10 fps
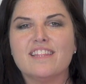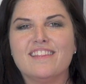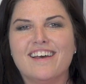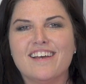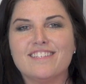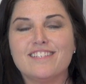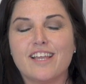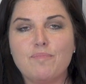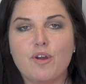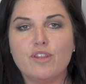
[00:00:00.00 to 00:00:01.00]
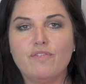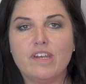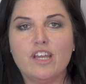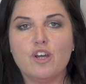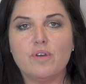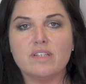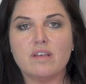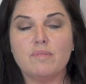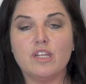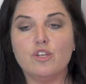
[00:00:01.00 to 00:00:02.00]
The second part of the video is
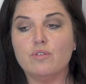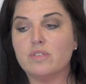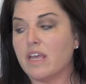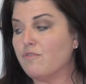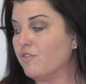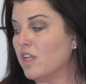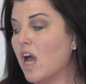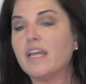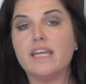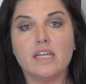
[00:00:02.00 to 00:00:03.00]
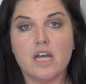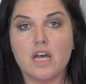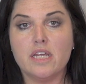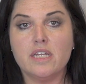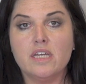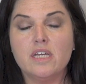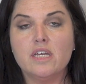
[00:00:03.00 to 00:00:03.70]
I'm going to use a flocking gun